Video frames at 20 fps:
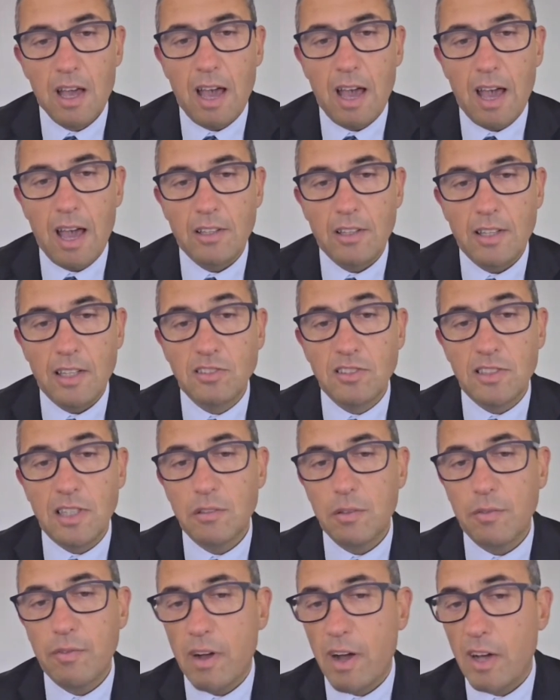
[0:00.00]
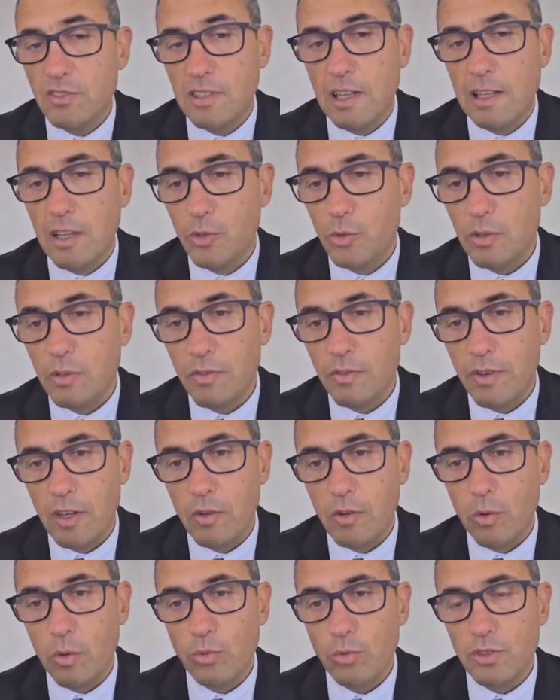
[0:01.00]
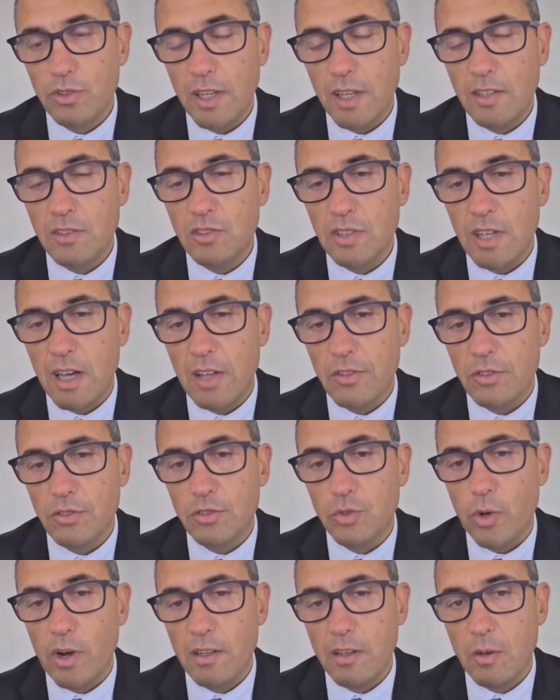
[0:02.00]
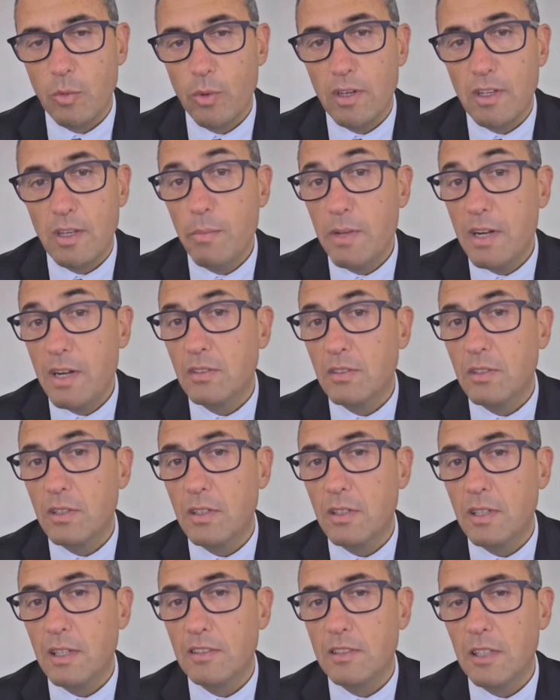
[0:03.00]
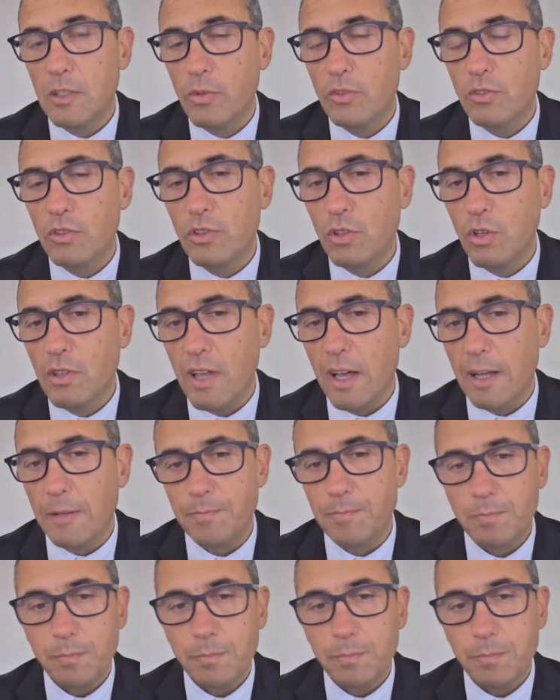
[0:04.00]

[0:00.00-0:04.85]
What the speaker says: and incentivising electric vehicles in South Australia, and we're committed to continuing to do that.